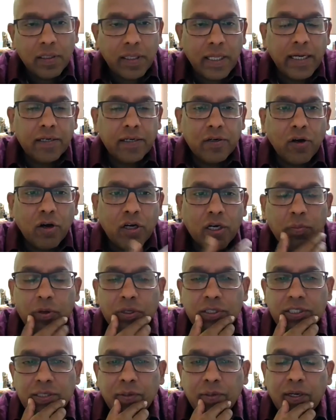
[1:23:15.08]
can talk
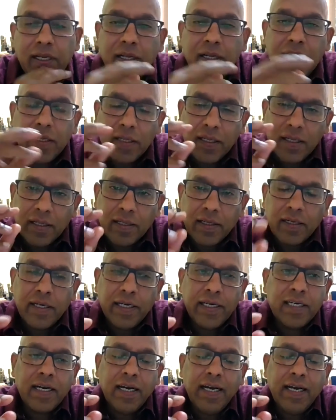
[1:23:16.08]
about similar.
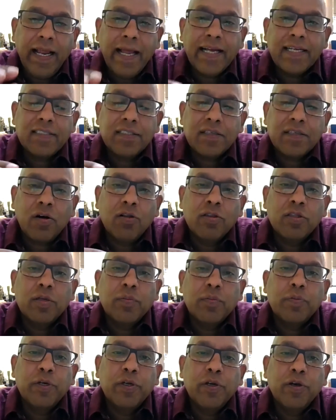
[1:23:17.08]
It lacks
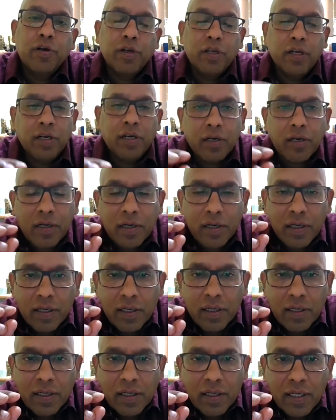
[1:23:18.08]
entrepreneurial
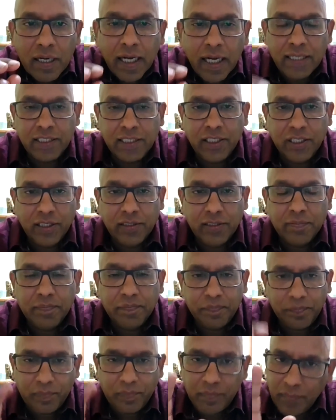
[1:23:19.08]
culture.
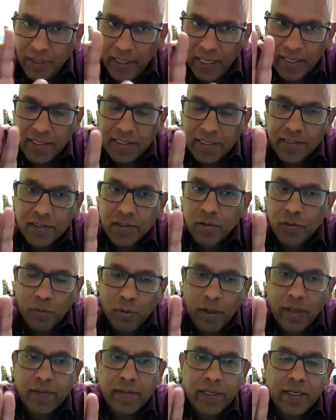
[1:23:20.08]
That is
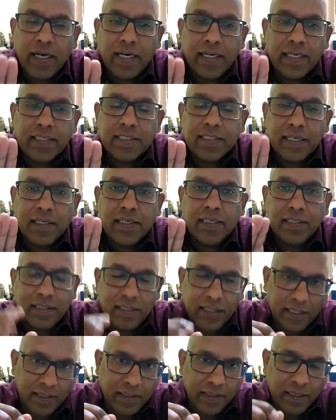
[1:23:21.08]
one thing, let us
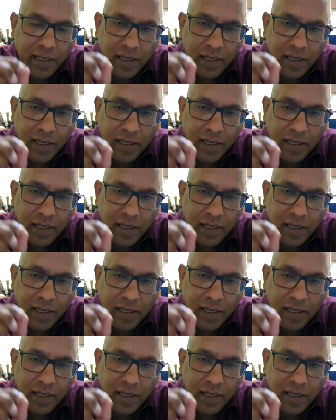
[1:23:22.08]
understand.